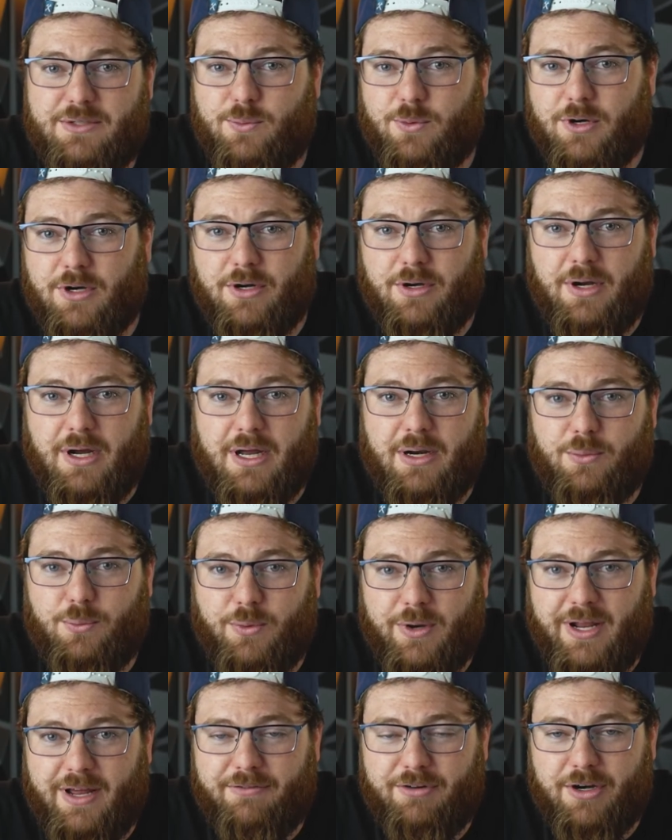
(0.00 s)
work or not or
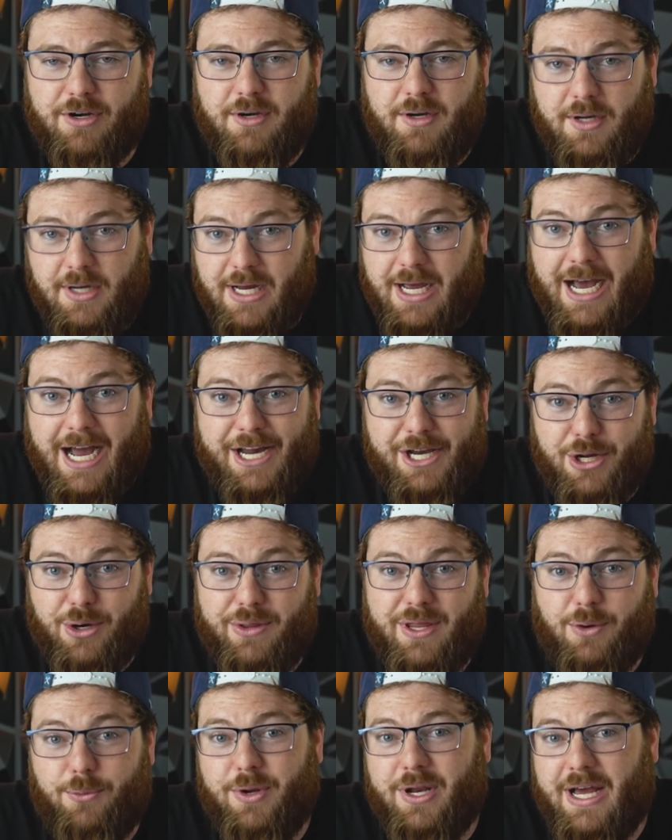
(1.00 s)
whatever. I know
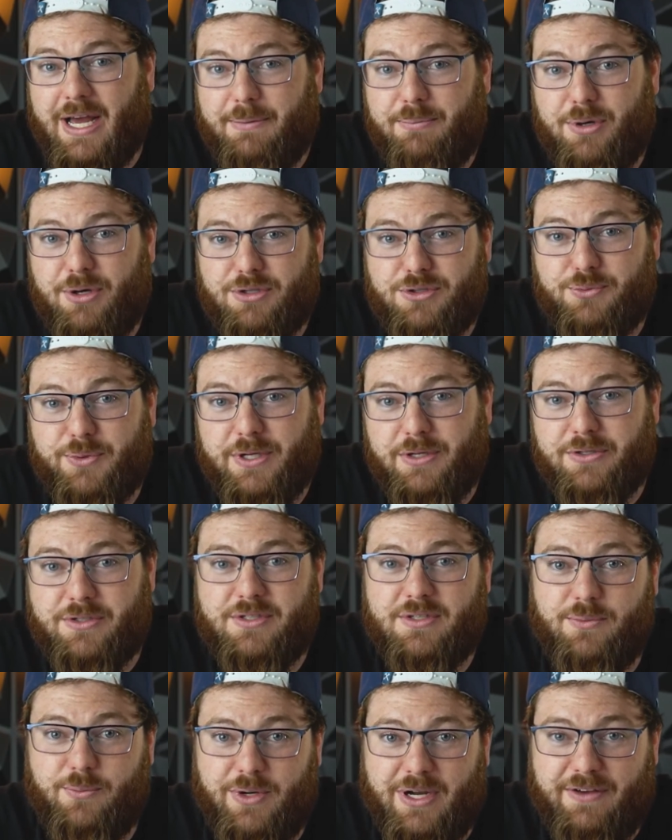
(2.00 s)
that when I post
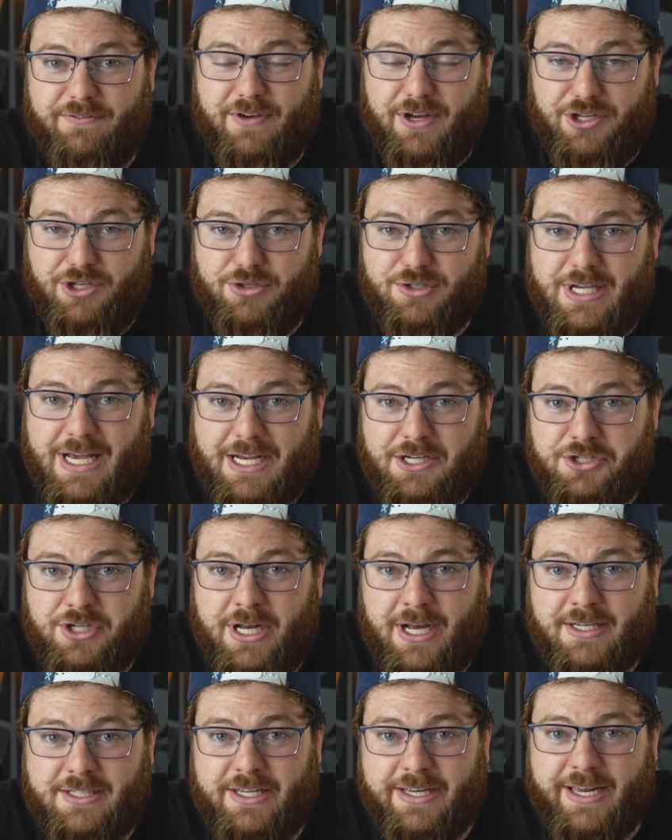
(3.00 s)
reels, if I use
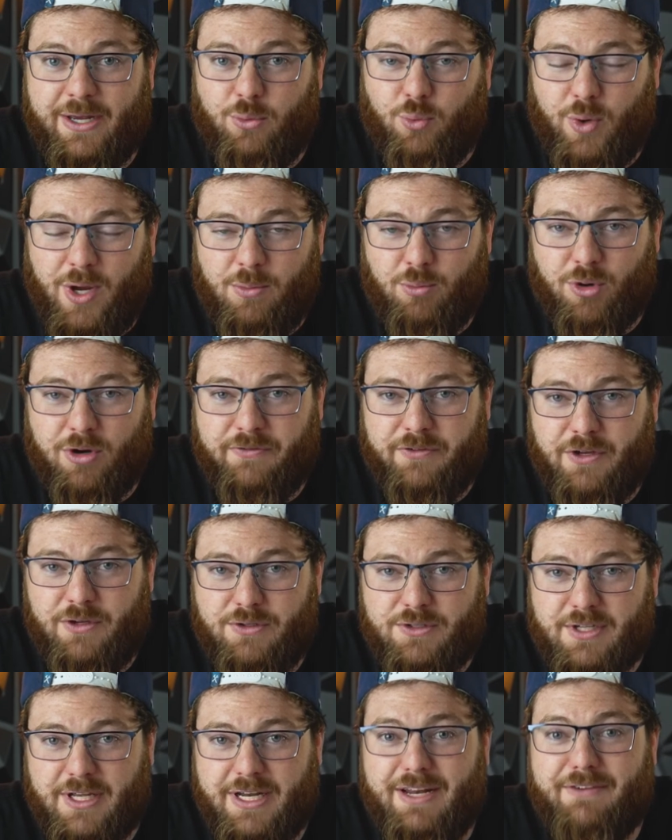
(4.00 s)
hashtags, I get way more
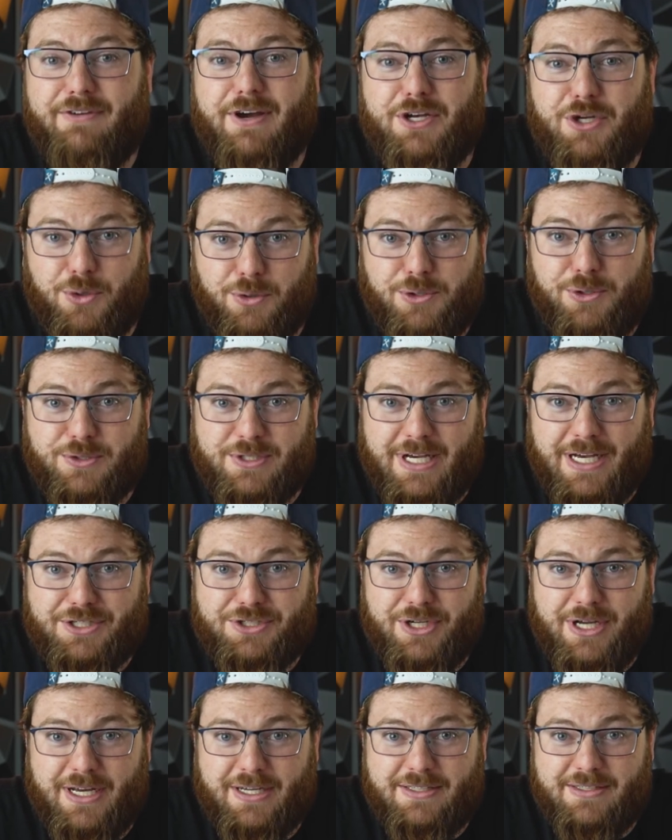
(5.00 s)
views than if I don't use
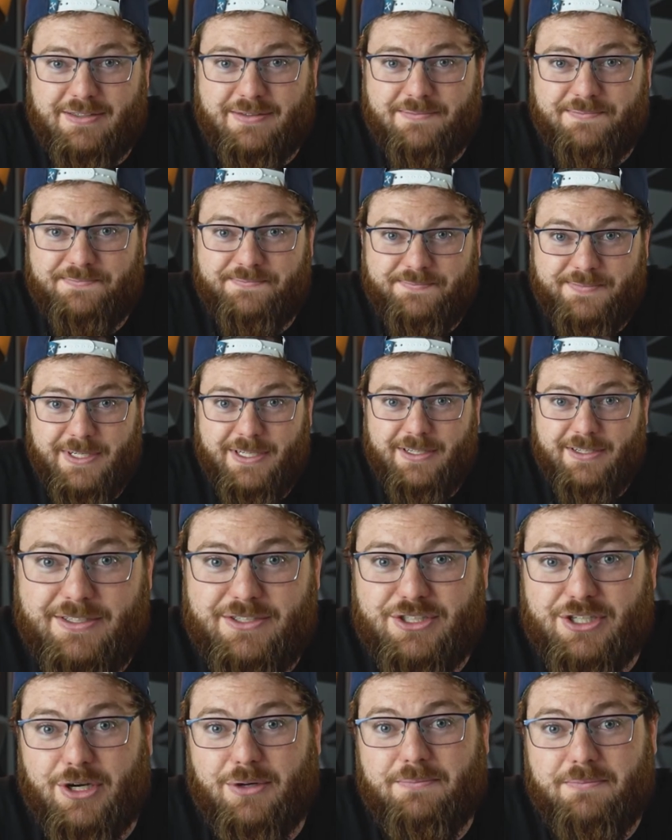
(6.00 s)
hashtags.
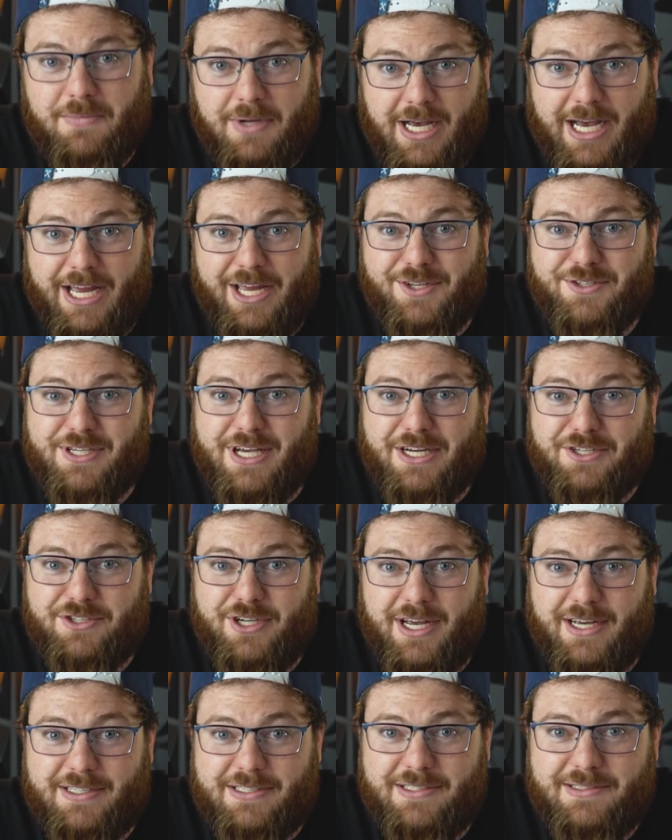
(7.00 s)
So I use
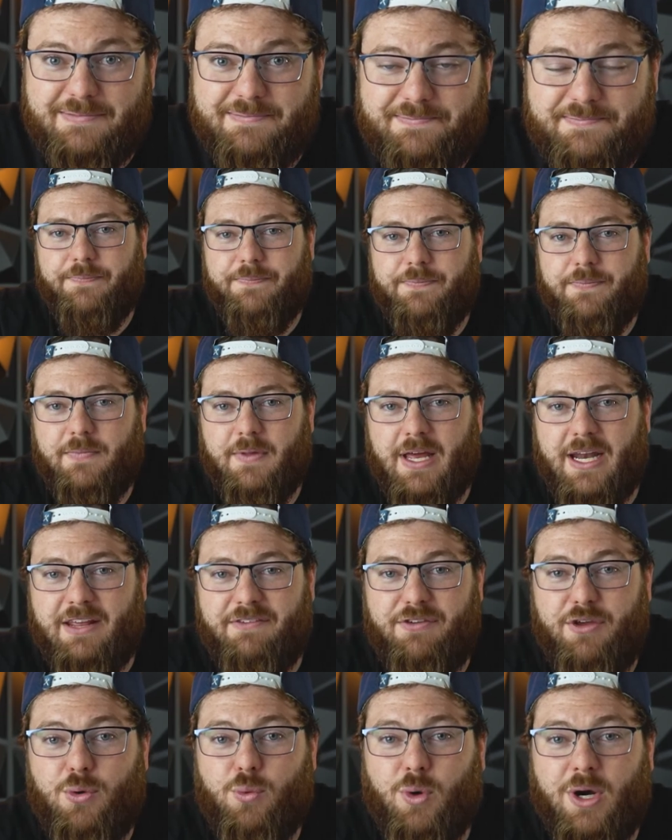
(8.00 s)
hashtags. And
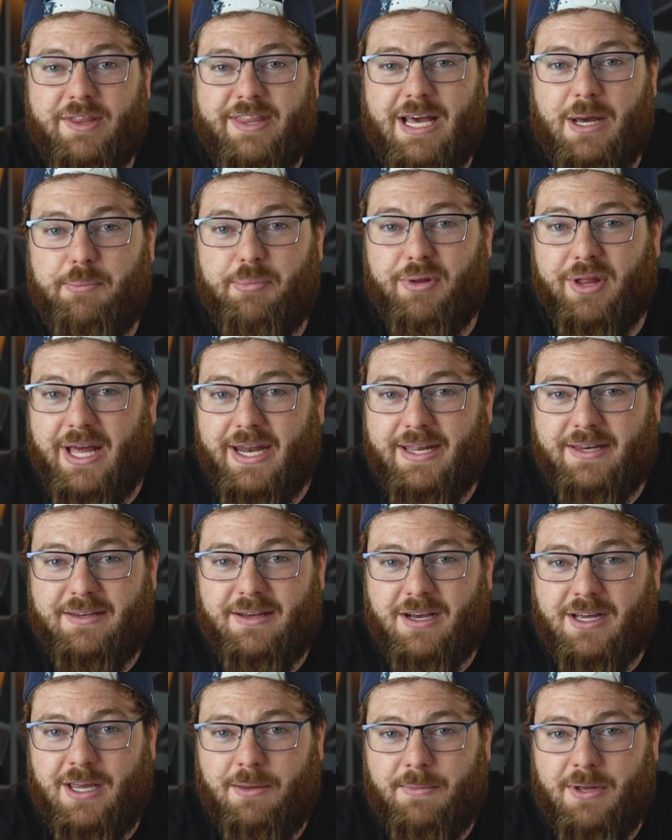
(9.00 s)
if you want that planning
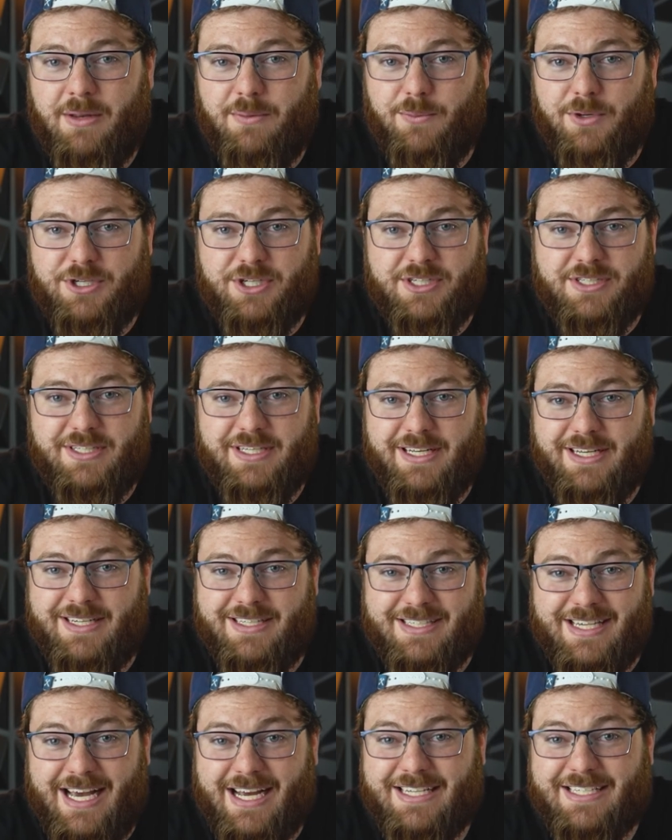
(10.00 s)
document, which is the
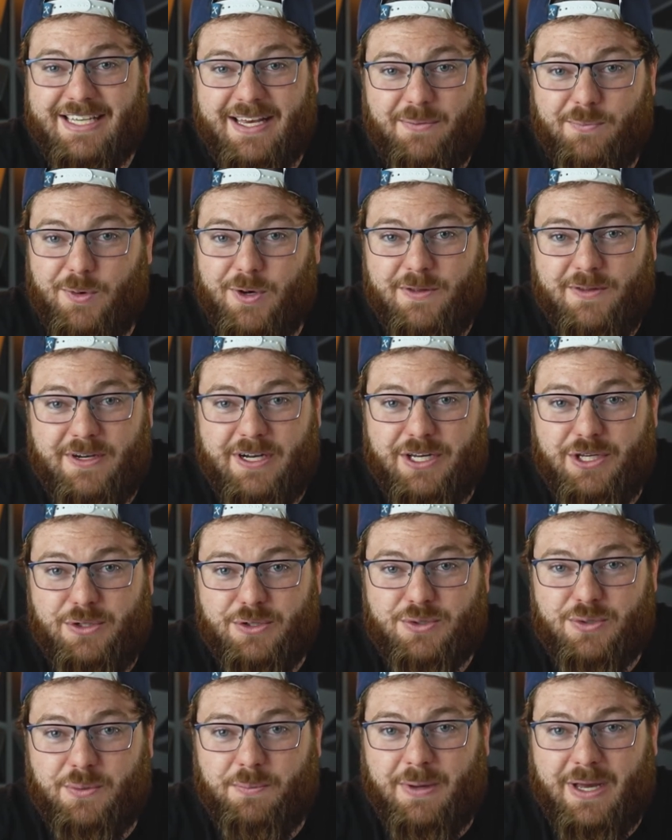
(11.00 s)
exact same one that I
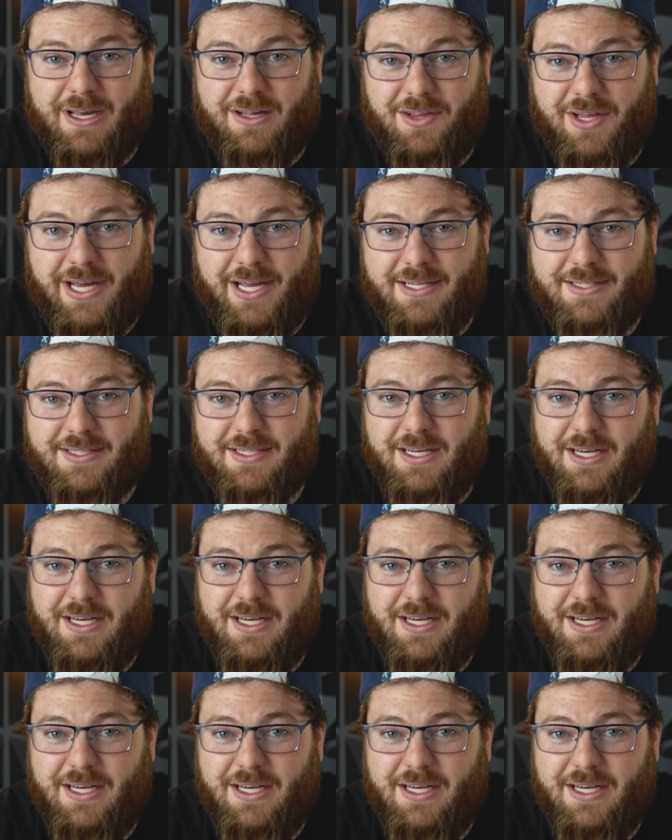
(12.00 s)
use with my clients,